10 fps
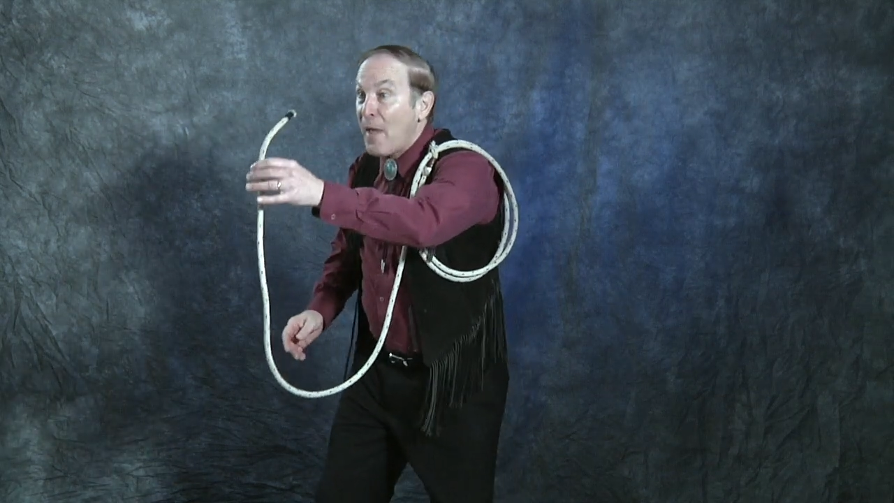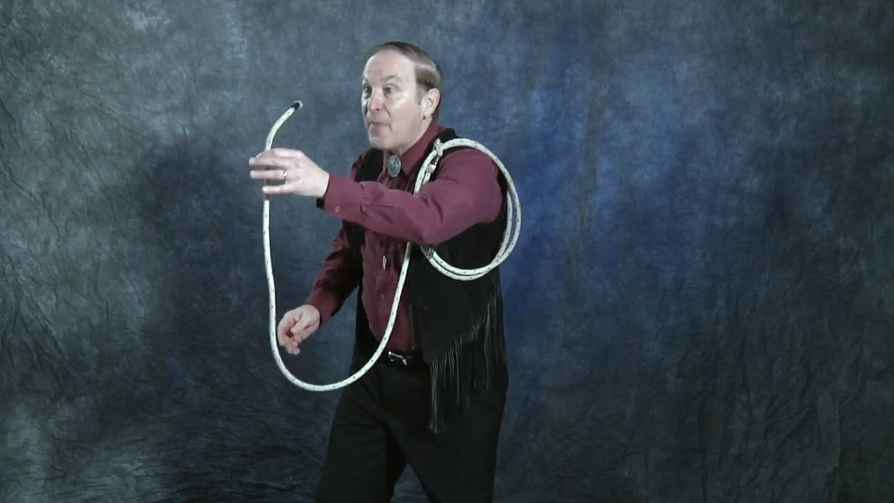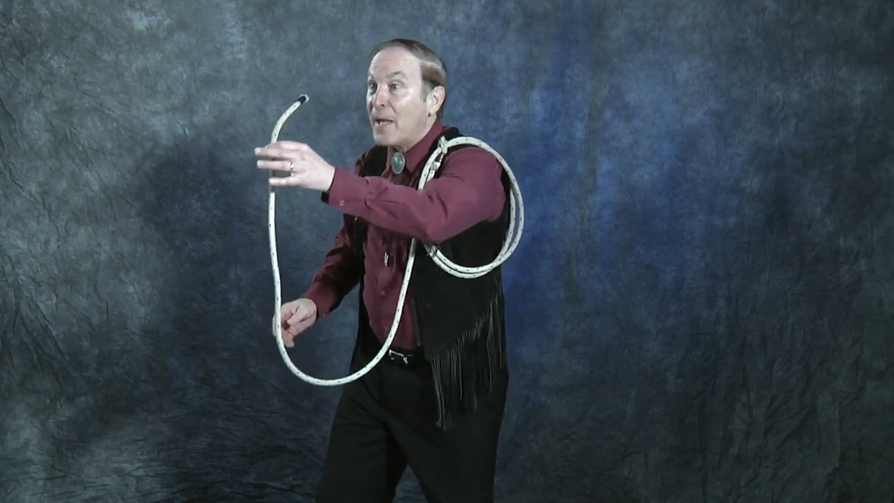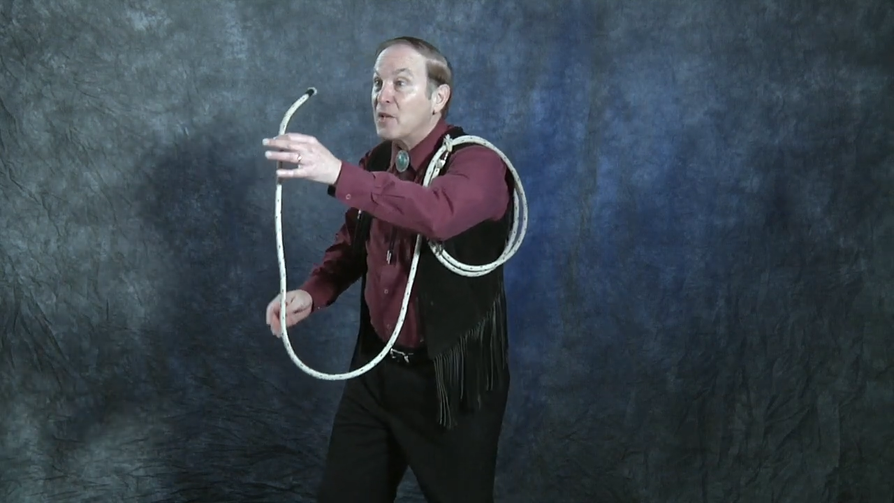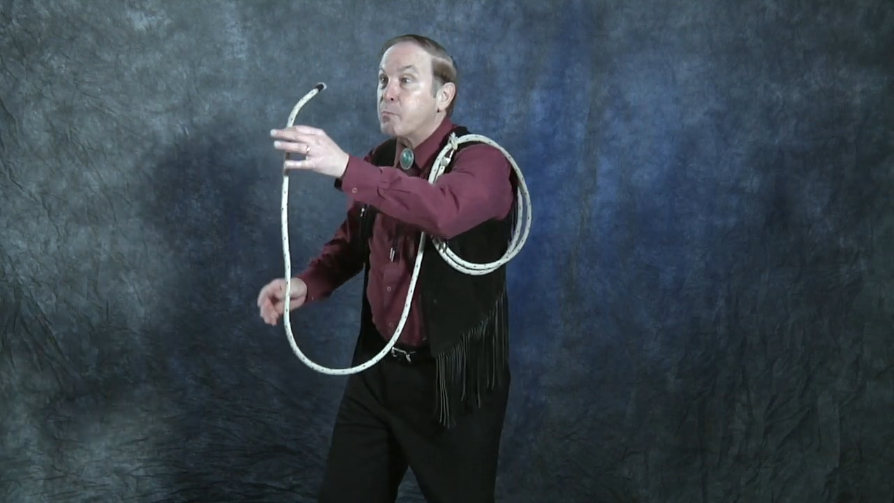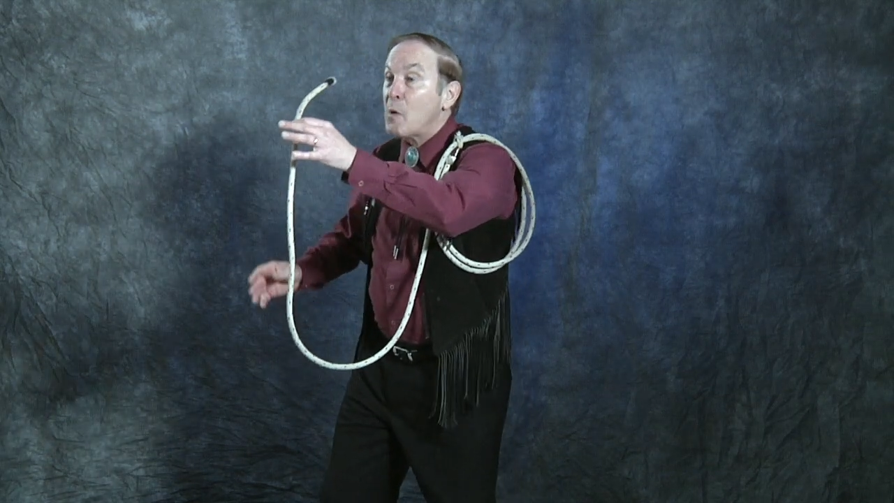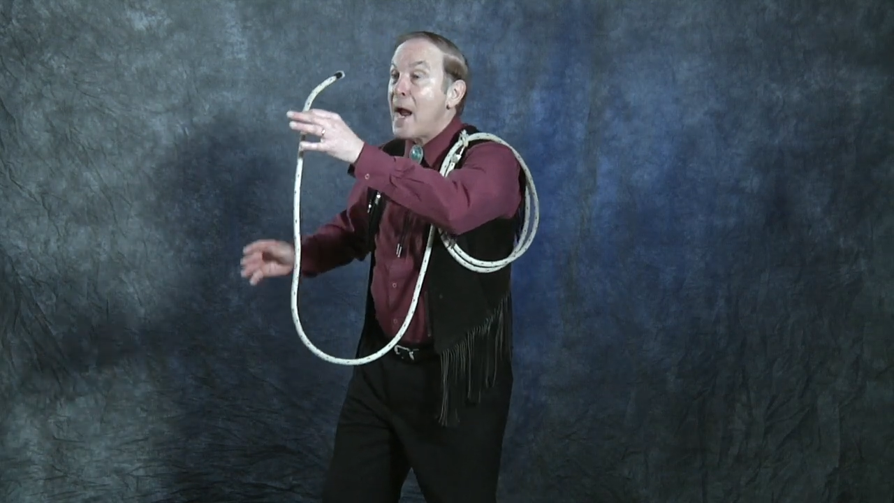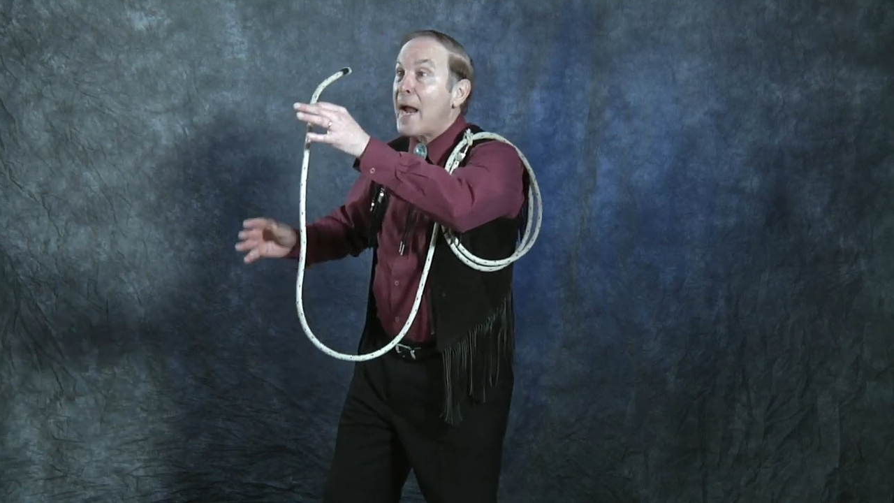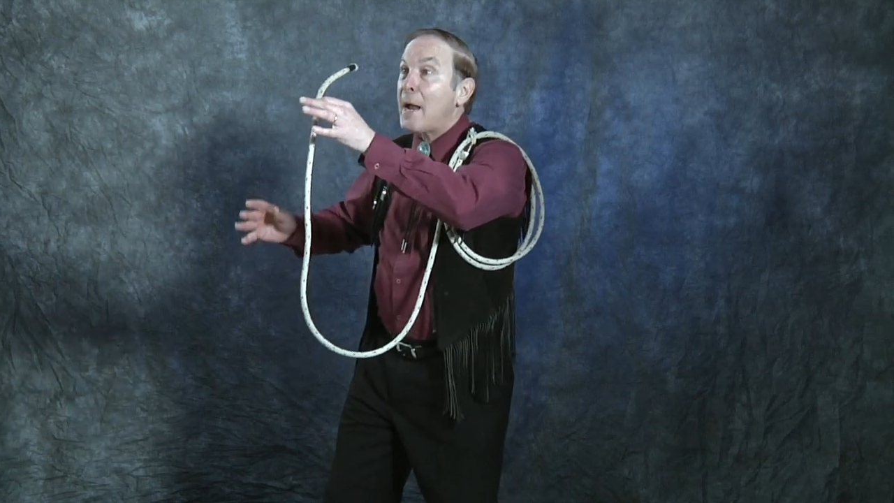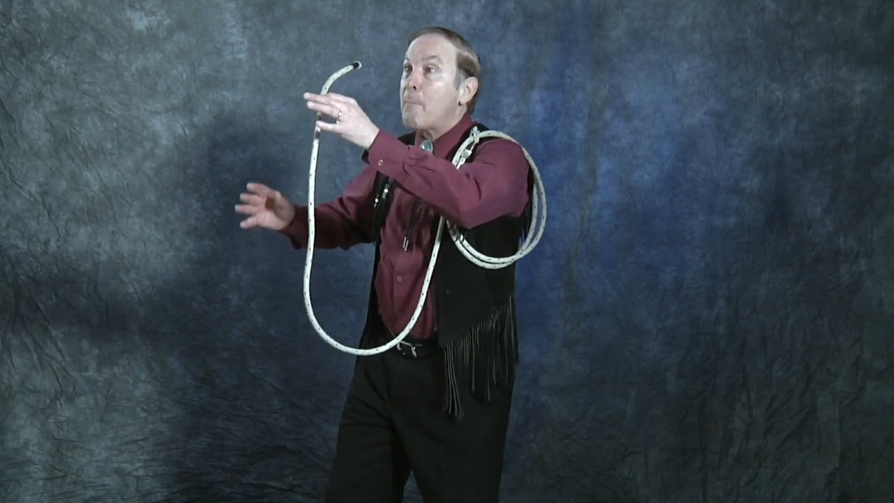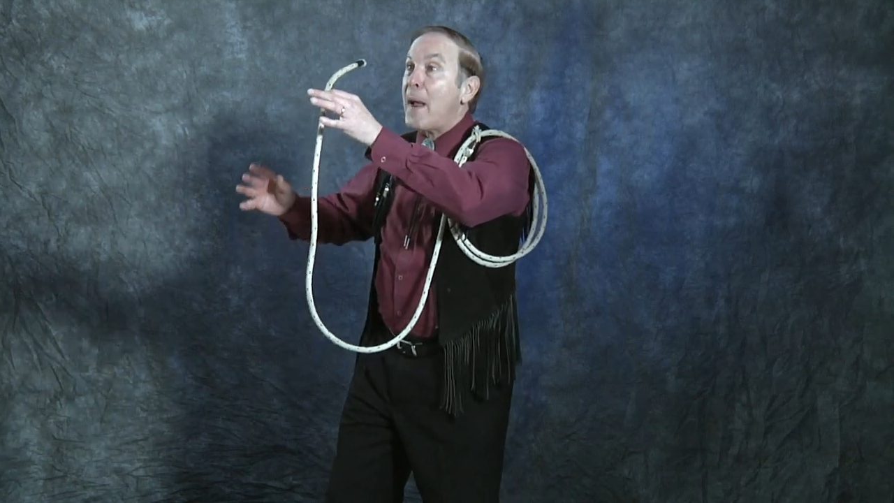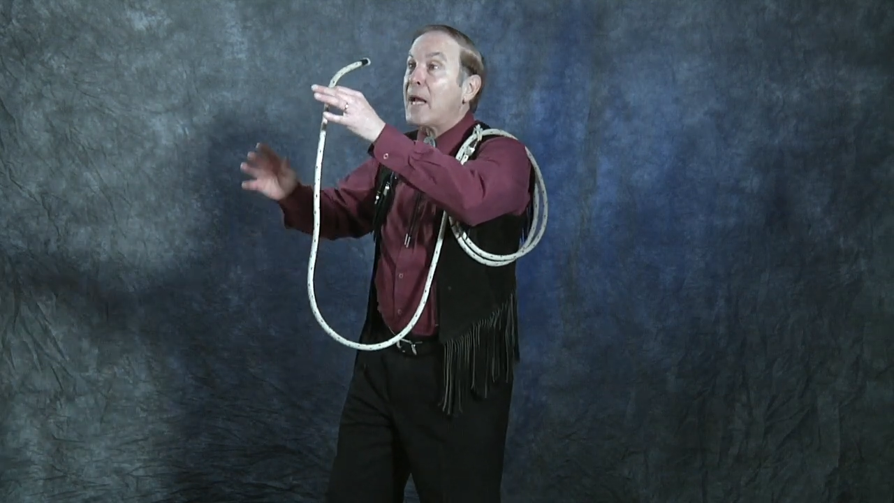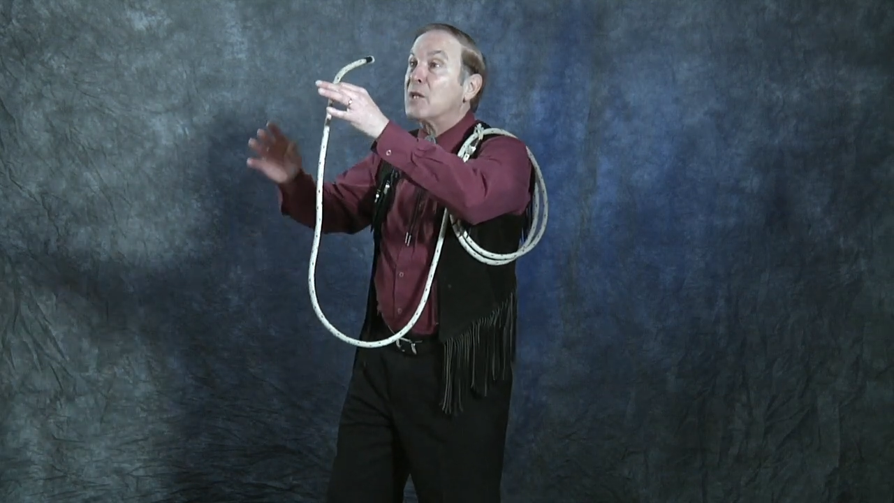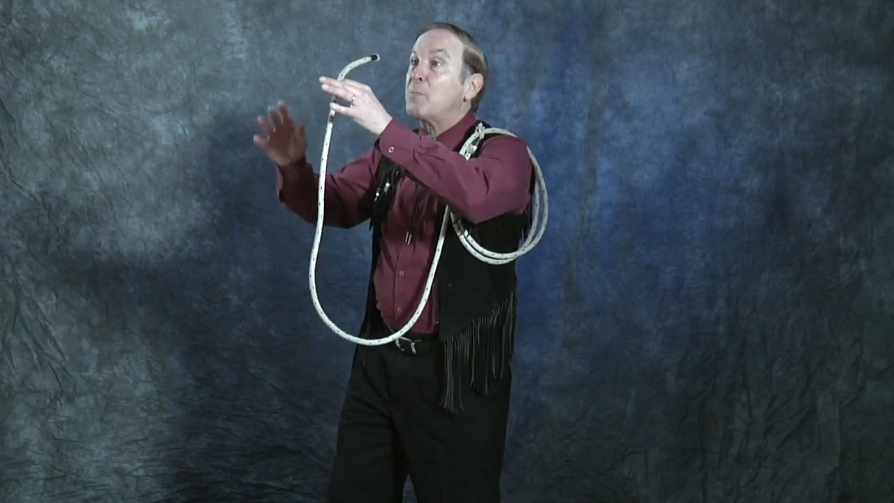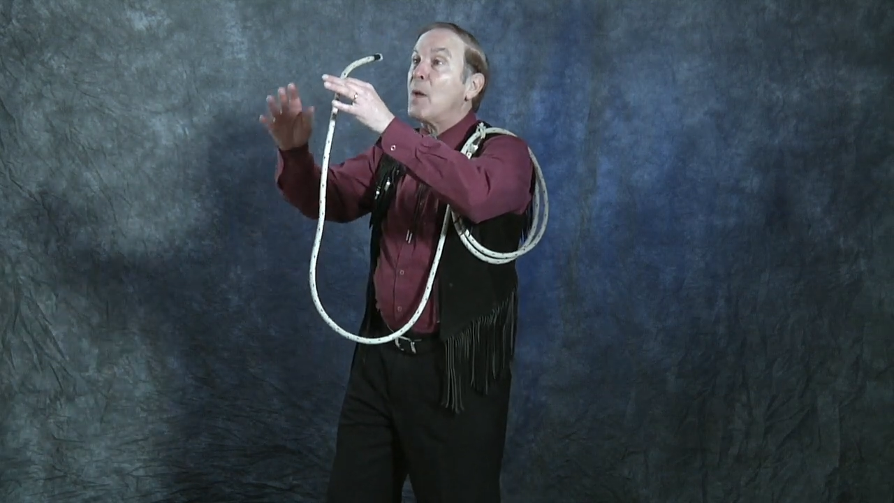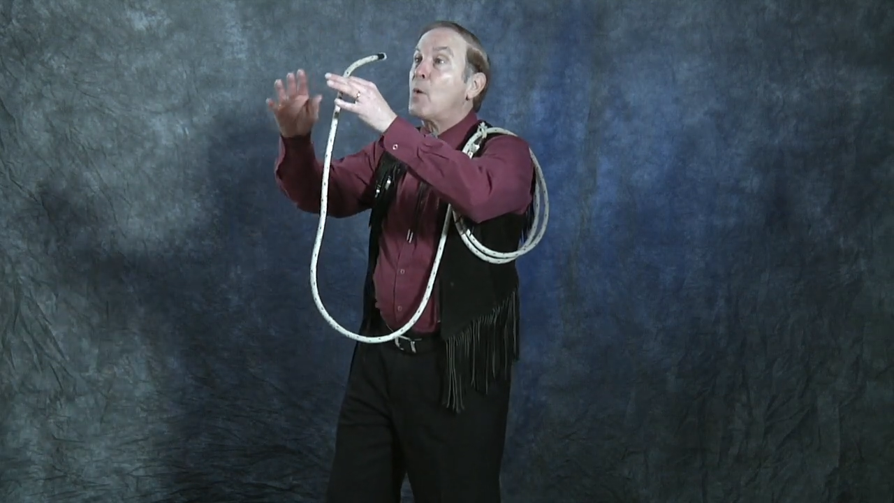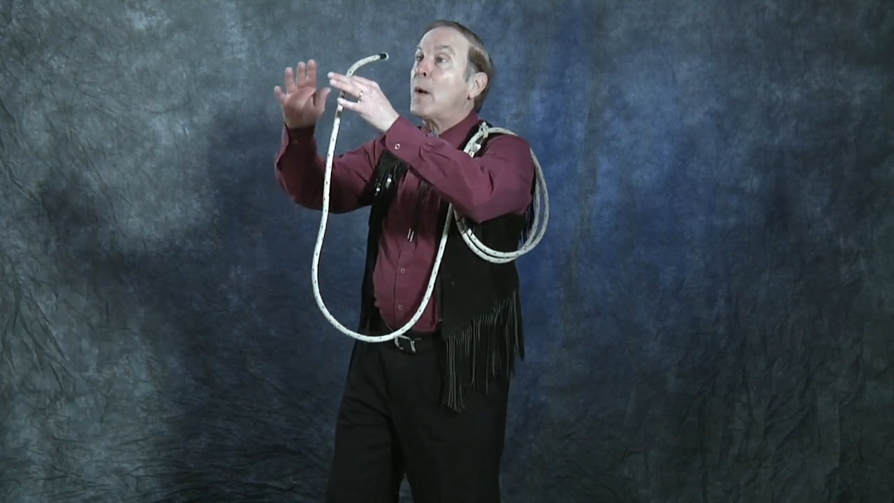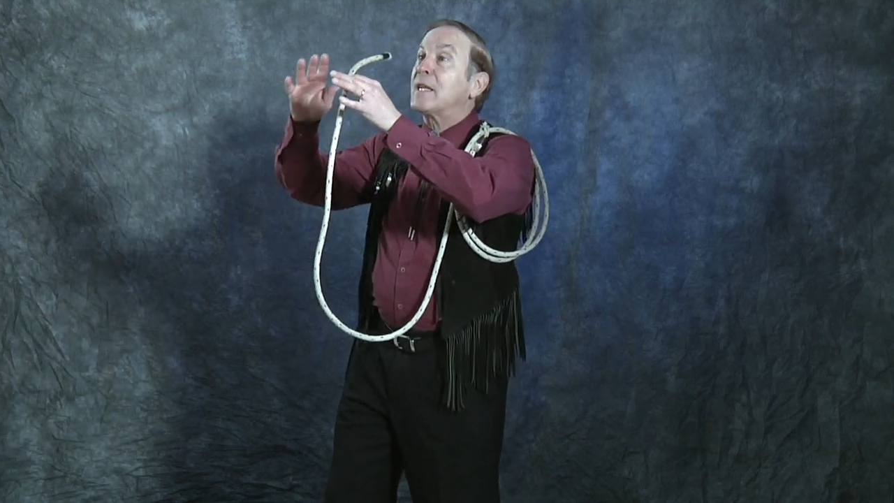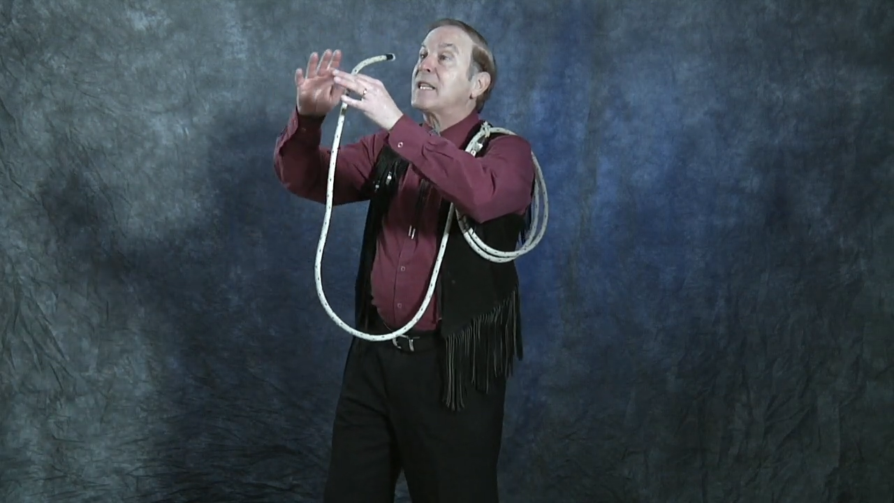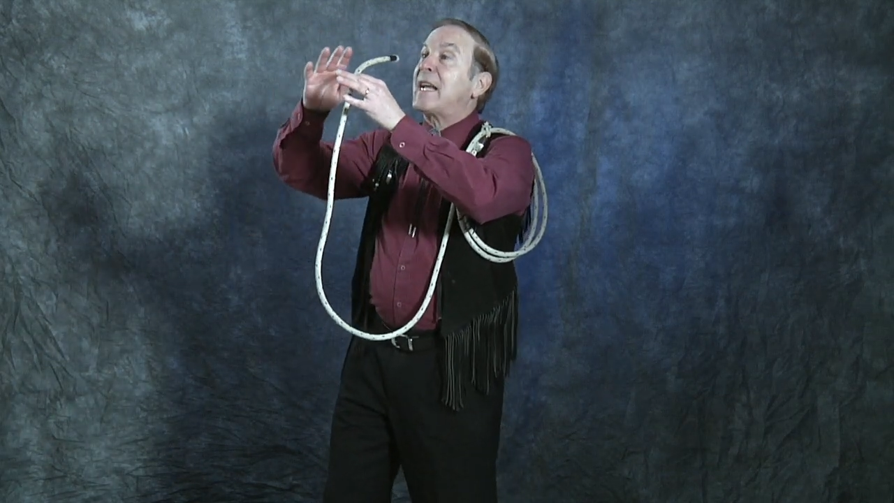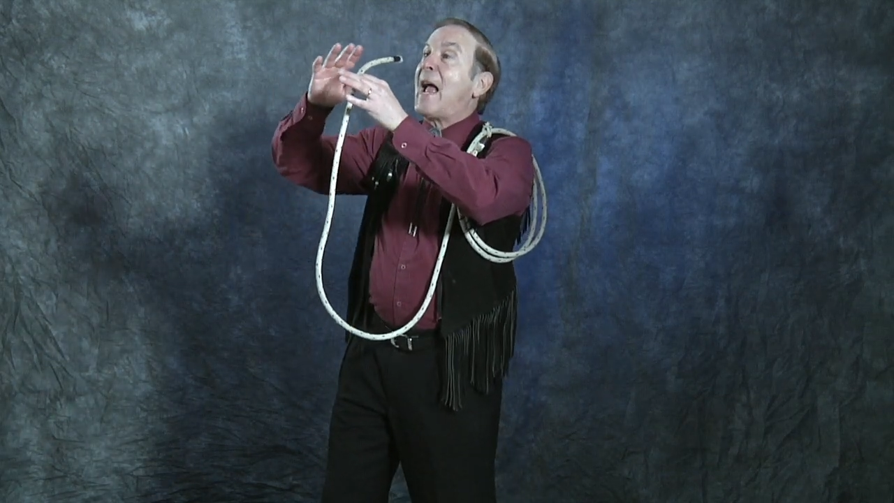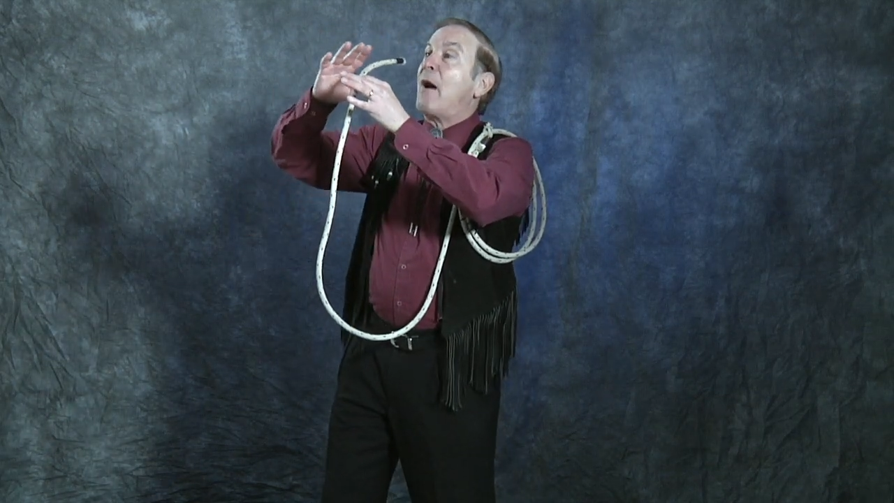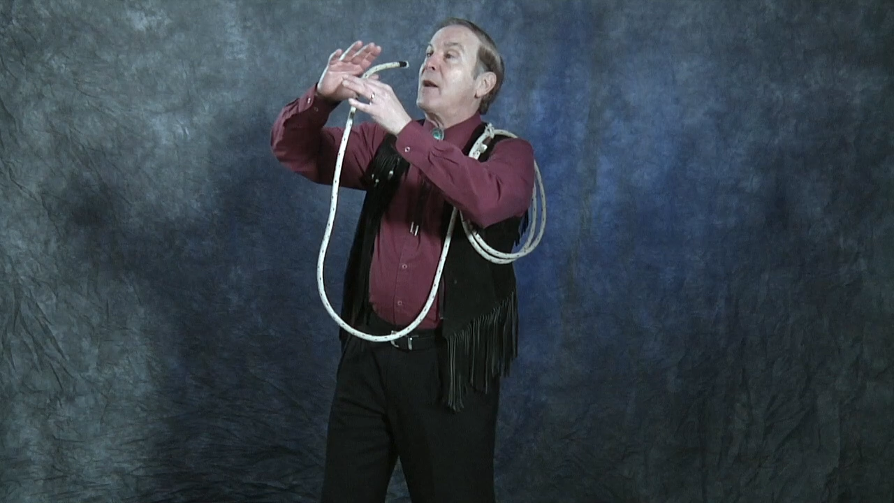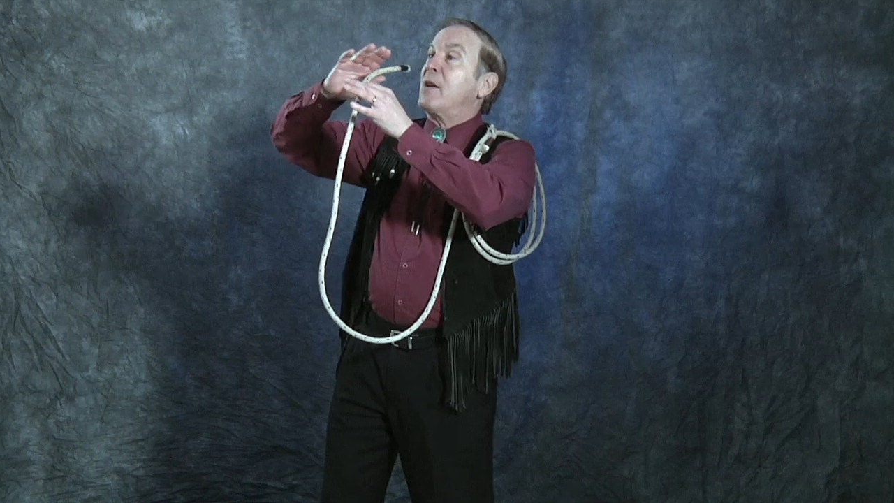That thing sprang at Pecos Bill quick as a coyote.